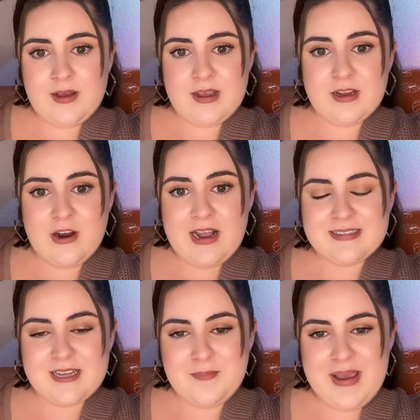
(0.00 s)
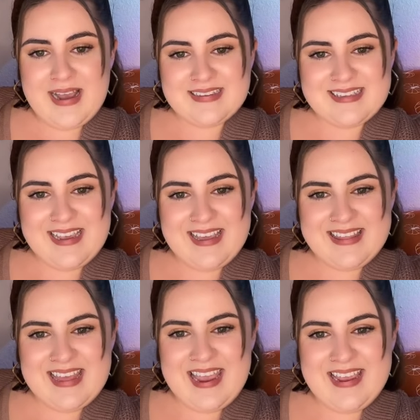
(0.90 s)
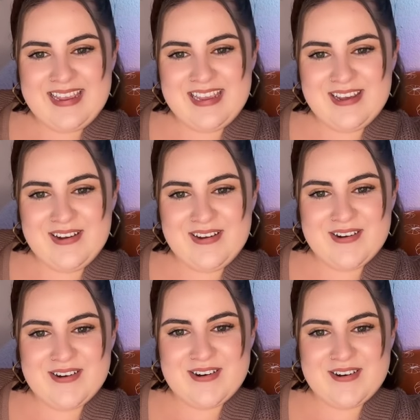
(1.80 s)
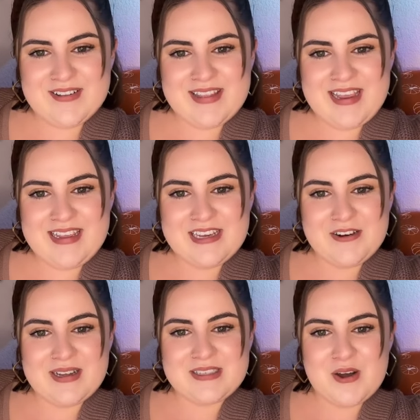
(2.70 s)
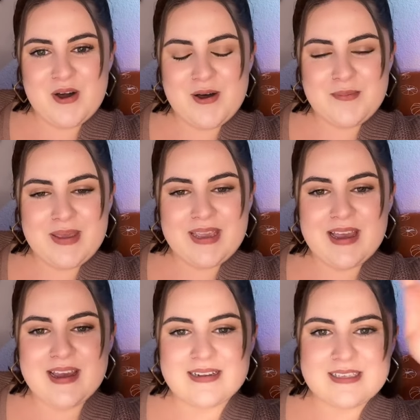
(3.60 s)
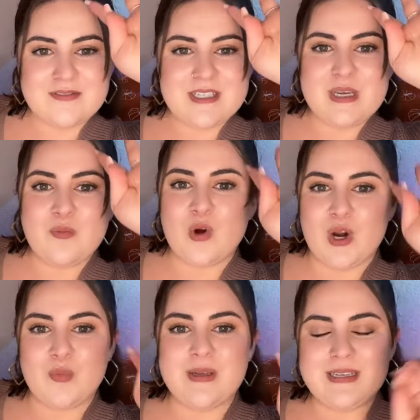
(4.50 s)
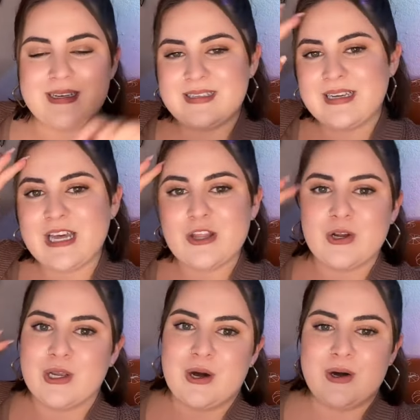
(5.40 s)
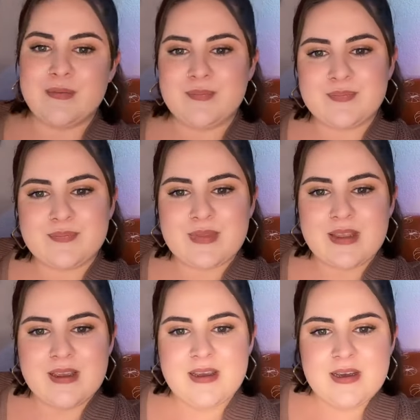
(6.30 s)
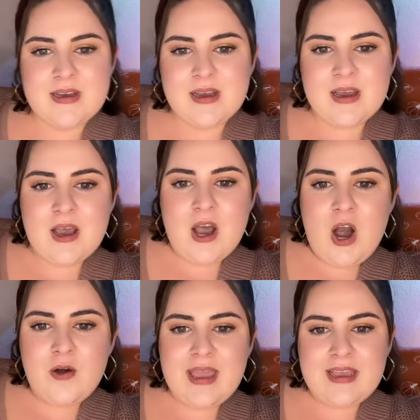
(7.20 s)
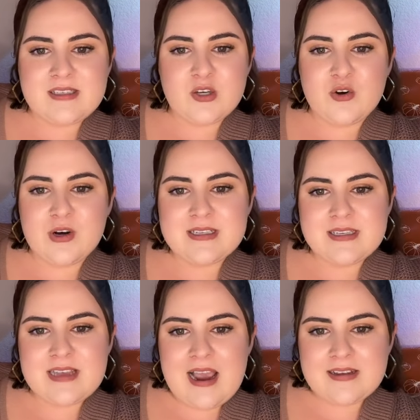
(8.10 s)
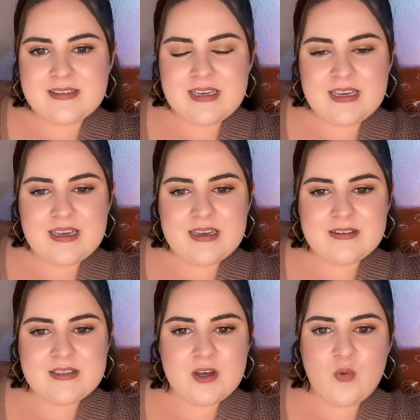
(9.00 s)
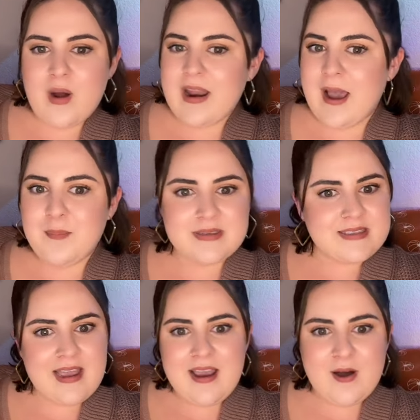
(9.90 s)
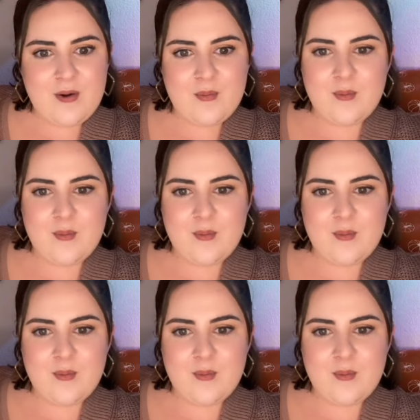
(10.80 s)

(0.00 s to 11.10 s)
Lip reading: Congrats on passing. Thank you. Thank you. It's all because of teamwork. We did it together, y'all. Okay, so Chris is asking, so what happens now?